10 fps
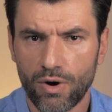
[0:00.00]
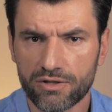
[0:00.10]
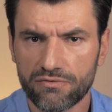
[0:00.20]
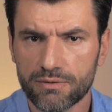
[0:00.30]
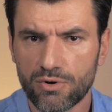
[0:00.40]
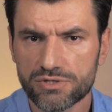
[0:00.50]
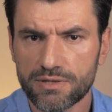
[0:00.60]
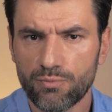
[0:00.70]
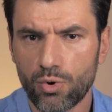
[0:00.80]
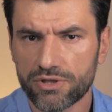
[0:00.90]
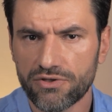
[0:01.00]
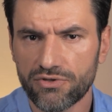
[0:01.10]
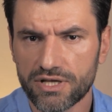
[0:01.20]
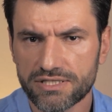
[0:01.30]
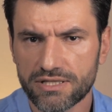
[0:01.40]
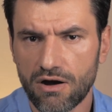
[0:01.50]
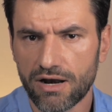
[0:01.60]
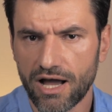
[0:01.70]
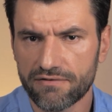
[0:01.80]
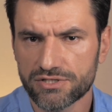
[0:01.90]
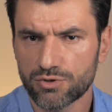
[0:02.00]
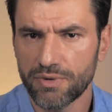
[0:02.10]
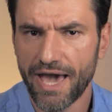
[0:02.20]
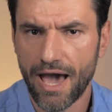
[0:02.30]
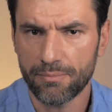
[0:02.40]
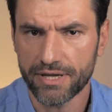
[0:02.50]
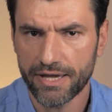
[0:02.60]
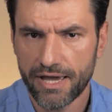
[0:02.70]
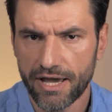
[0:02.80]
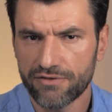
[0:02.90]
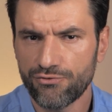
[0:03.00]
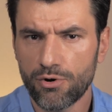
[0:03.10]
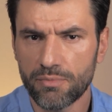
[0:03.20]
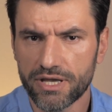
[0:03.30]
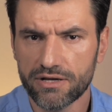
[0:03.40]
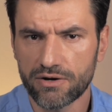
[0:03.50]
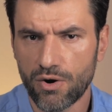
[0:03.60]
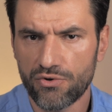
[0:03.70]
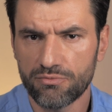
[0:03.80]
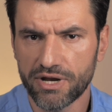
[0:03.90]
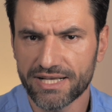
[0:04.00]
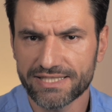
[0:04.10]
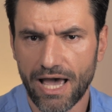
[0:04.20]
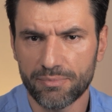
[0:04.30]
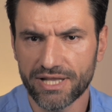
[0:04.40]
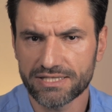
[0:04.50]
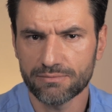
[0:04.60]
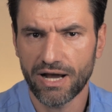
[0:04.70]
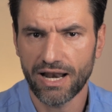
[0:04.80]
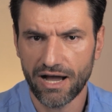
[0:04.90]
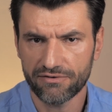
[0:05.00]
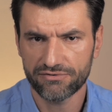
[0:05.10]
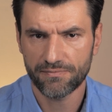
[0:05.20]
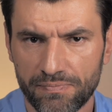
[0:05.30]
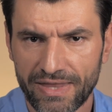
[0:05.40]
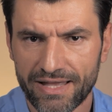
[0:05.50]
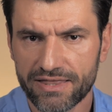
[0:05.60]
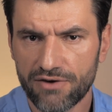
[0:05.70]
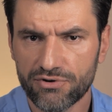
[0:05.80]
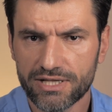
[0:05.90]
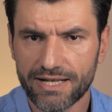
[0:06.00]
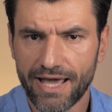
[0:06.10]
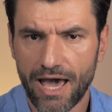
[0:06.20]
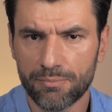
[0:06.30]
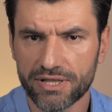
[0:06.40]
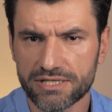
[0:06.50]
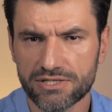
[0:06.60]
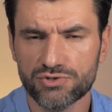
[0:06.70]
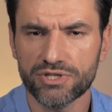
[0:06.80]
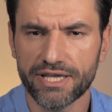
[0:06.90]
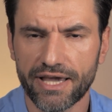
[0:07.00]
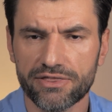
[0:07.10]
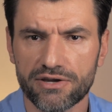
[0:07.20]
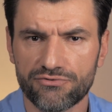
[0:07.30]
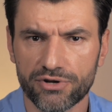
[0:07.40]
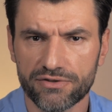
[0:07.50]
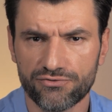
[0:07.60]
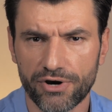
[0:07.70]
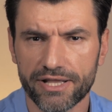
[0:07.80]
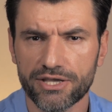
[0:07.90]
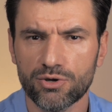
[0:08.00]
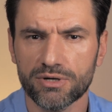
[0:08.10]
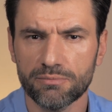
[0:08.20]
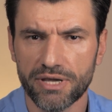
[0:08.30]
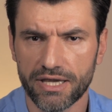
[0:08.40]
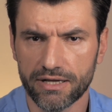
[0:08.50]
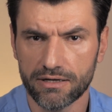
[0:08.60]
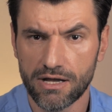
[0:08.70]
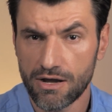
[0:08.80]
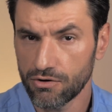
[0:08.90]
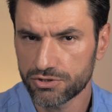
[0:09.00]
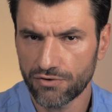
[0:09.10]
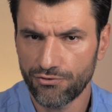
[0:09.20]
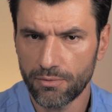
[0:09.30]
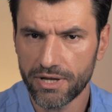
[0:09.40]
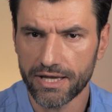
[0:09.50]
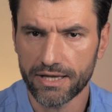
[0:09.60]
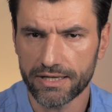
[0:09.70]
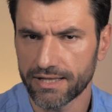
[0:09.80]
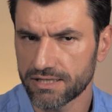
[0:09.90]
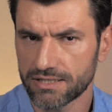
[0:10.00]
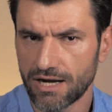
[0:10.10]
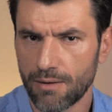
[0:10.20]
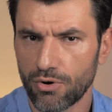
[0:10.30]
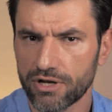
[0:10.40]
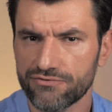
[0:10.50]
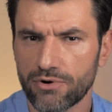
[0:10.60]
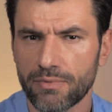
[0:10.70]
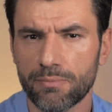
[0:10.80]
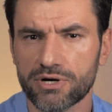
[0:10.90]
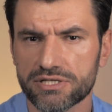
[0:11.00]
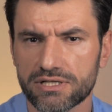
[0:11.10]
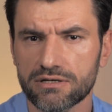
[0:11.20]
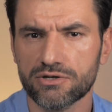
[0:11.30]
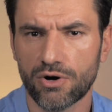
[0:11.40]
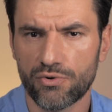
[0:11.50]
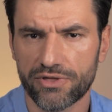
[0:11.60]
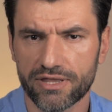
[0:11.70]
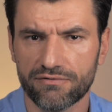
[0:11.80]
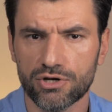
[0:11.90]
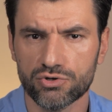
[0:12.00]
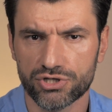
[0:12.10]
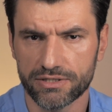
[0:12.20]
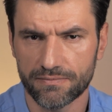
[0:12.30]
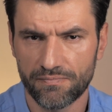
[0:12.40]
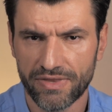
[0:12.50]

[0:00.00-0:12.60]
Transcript: One of the most important things in our life is to be happy, and for me, growth brings happiness in my life. Definitely happiness is unique and different for any human being. Also for me, it doesn't come only from my personal growth and evolution.